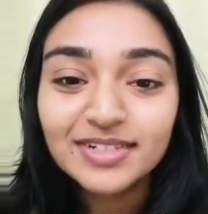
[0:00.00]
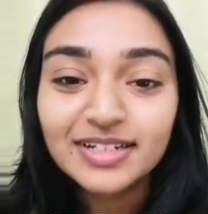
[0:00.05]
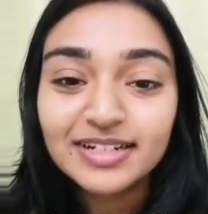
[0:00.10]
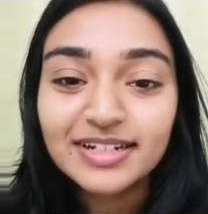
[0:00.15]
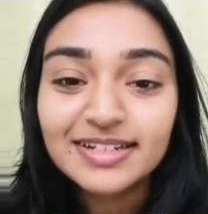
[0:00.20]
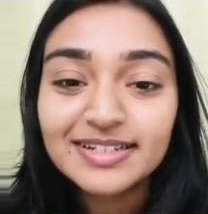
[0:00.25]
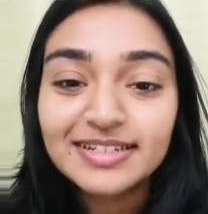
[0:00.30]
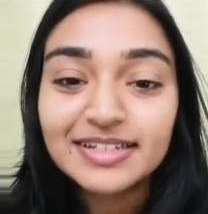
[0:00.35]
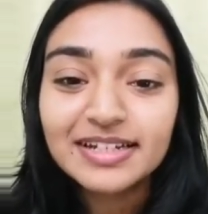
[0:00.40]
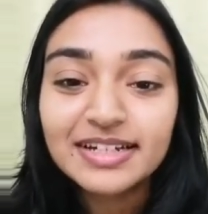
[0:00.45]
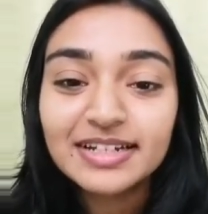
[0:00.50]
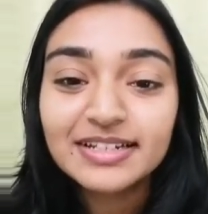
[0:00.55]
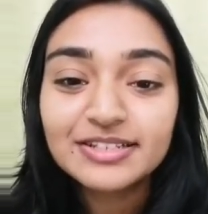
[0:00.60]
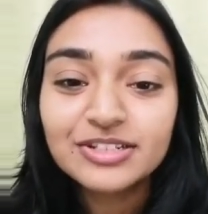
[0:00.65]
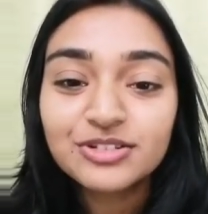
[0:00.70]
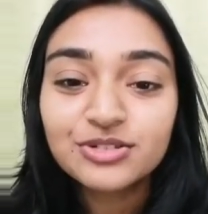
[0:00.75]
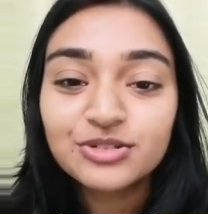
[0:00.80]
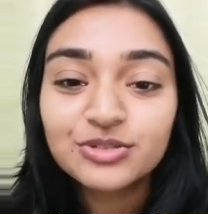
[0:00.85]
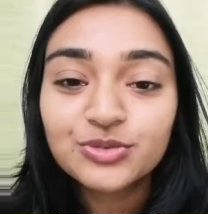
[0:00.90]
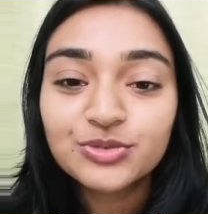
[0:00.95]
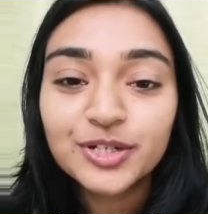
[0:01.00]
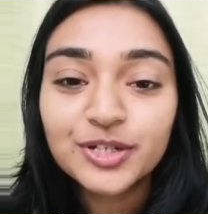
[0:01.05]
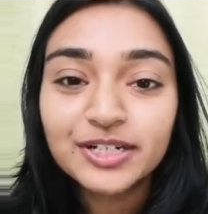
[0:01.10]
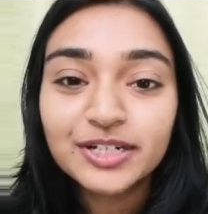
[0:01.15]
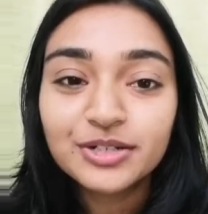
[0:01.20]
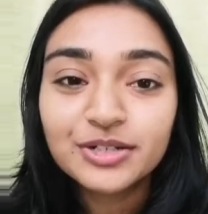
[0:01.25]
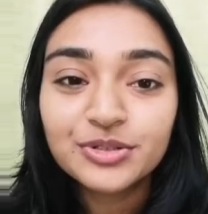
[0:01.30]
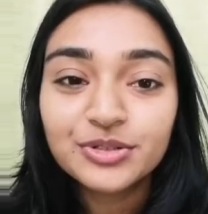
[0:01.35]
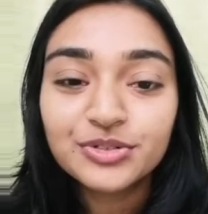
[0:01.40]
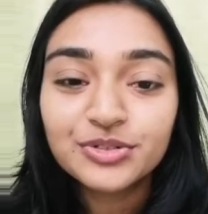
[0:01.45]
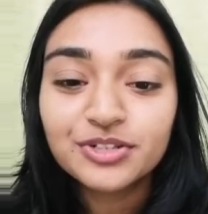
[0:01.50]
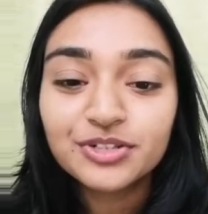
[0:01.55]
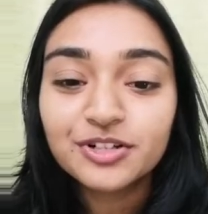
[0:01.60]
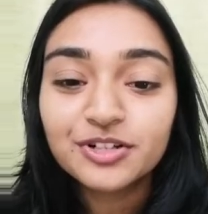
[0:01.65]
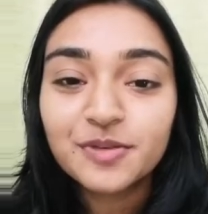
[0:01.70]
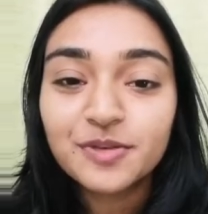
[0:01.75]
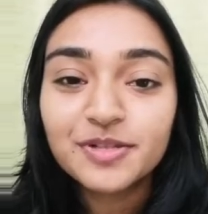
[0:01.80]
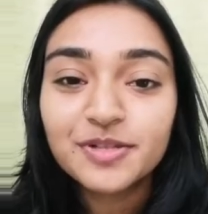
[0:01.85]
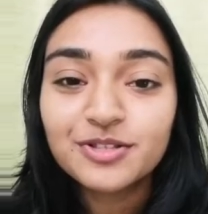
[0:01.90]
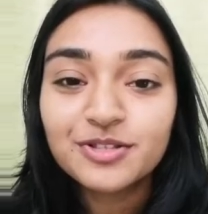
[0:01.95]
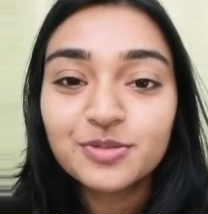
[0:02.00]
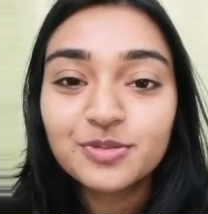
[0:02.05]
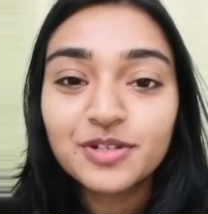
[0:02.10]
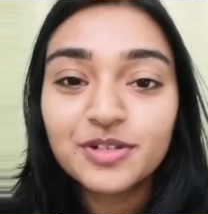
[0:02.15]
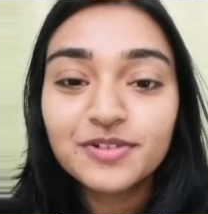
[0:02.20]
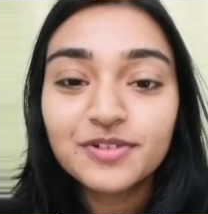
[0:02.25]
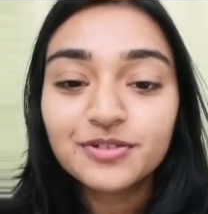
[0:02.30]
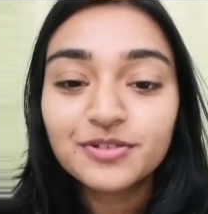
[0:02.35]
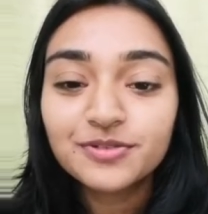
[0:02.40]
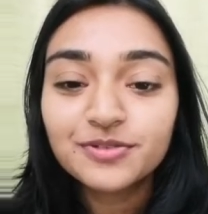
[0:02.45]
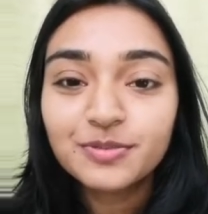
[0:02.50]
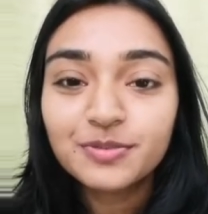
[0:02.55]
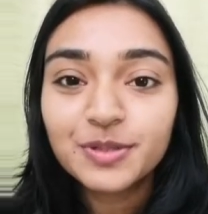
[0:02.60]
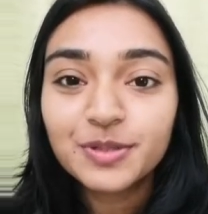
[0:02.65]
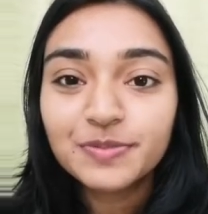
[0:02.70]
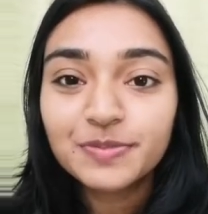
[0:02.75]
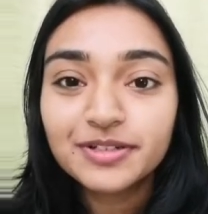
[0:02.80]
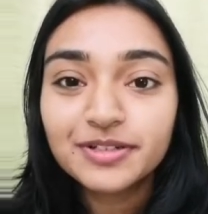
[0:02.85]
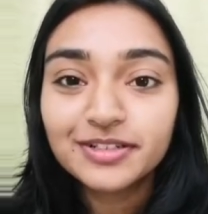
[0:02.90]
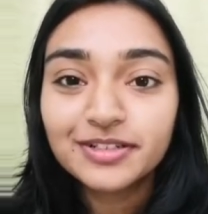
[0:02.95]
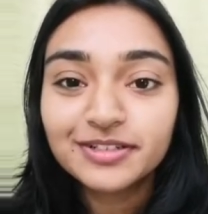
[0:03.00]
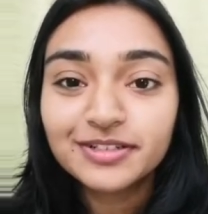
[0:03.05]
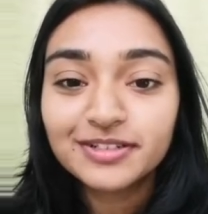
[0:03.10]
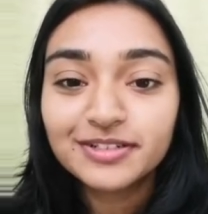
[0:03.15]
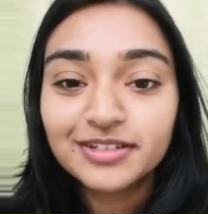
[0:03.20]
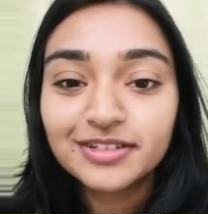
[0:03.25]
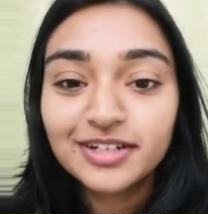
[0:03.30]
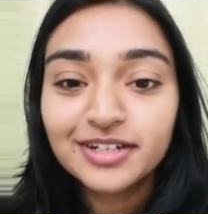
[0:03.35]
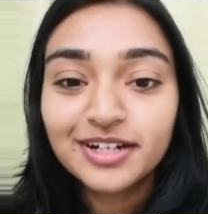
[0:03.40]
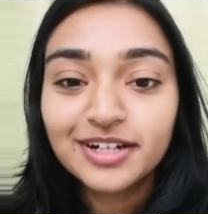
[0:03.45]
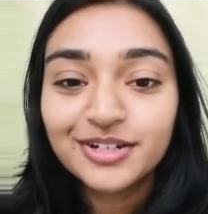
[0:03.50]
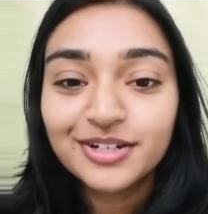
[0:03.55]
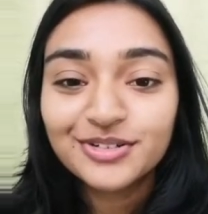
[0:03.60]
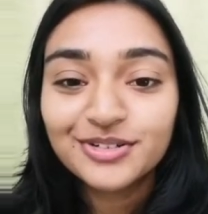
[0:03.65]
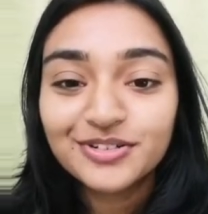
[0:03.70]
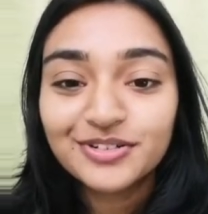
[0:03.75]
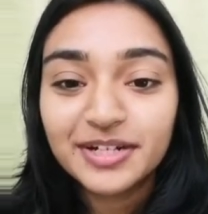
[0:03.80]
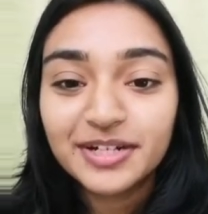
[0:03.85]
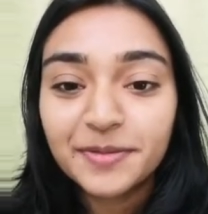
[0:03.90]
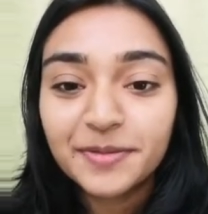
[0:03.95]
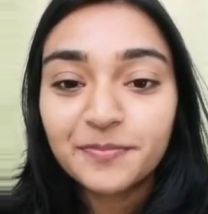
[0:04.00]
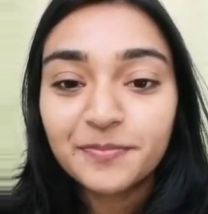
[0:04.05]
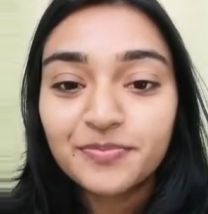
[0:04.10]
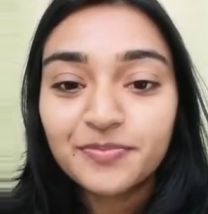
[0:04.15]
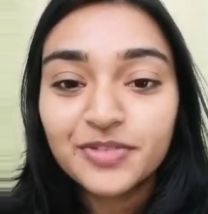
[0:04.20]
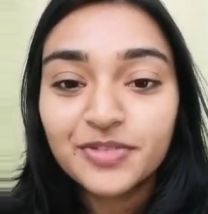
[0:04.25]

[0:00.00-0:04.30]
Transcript: Let's see, I'll just quickly go through the comments. So many wonderful people here today.